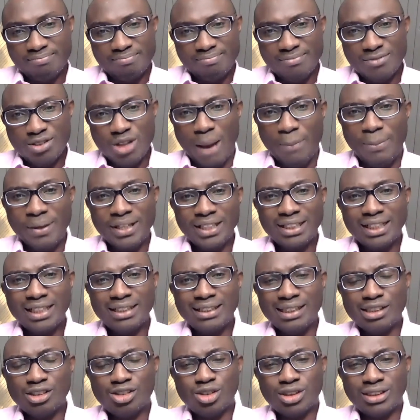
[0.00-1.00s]
You are
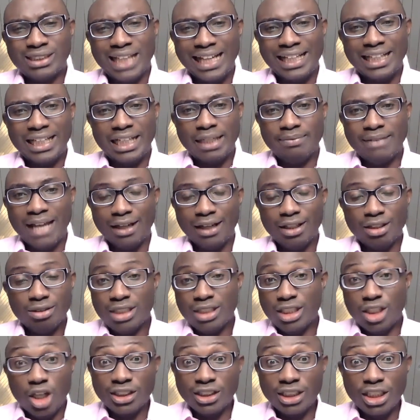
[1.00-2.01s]
basically telling him that
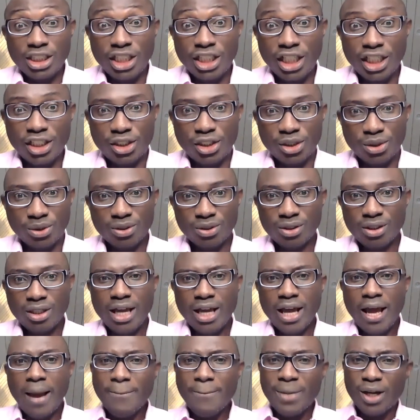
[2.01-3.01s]
he doesn't need you
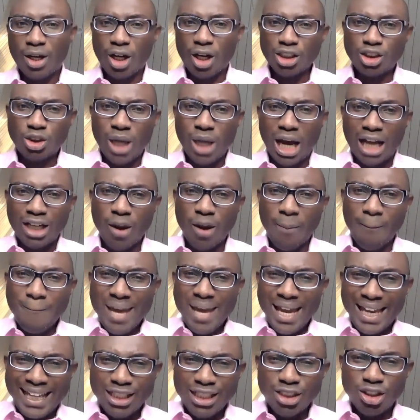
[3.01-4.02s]
because you are not
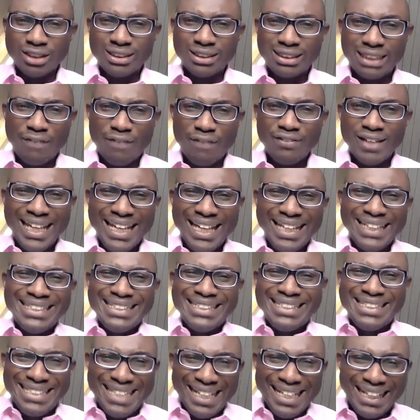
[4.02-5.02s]
making yourself
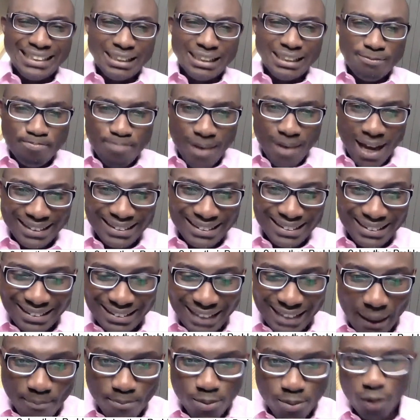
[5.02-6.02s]

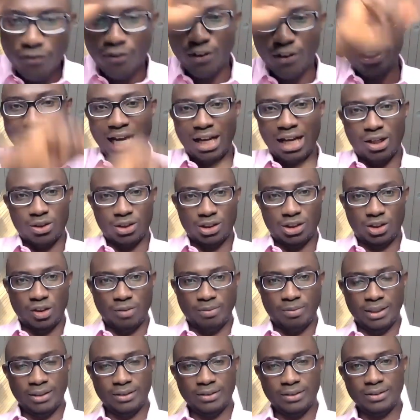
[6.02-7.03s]
indispensable for that customer.
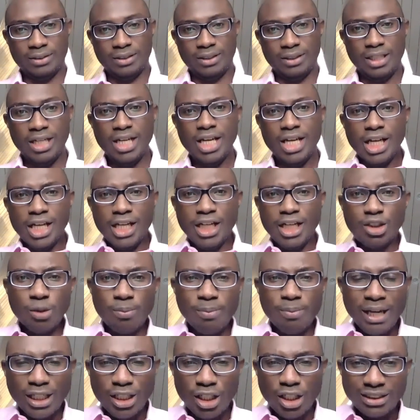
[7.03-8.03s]
You need to
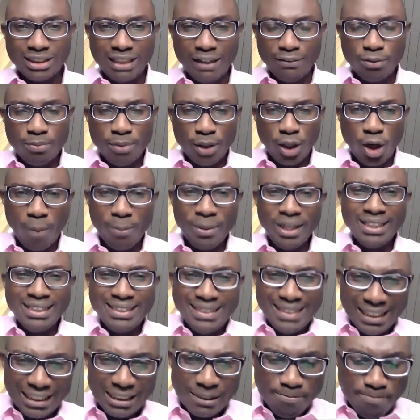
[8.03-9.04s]
make yourself to become
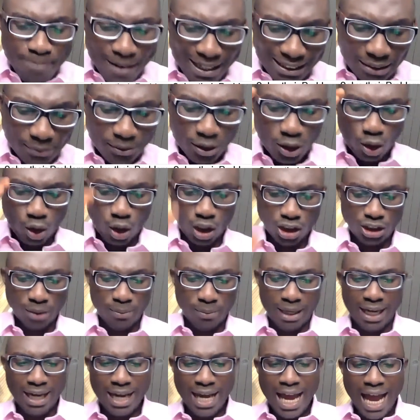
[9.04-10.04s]
indispensable to the
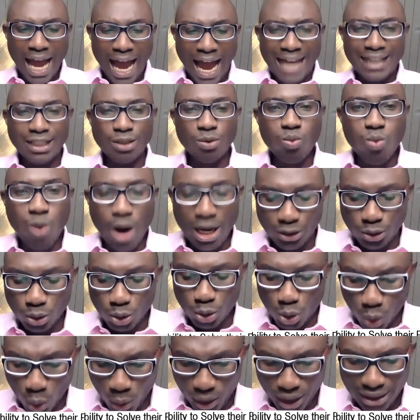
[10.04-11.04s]
customer, and the way to
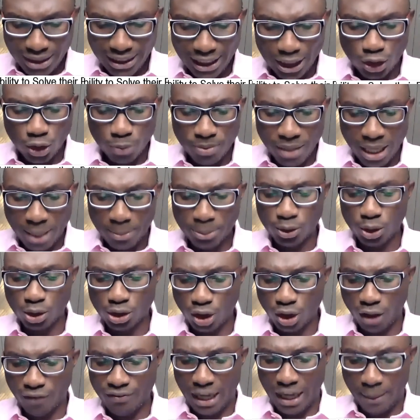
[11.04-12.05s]
do it is to be able to
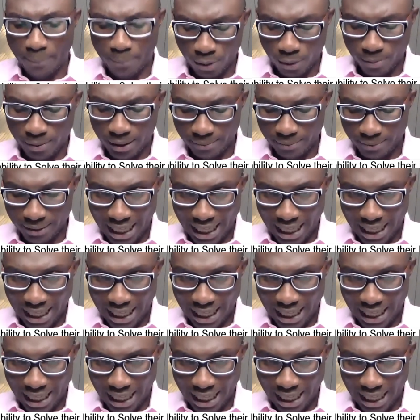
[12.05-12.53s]
solve their problem.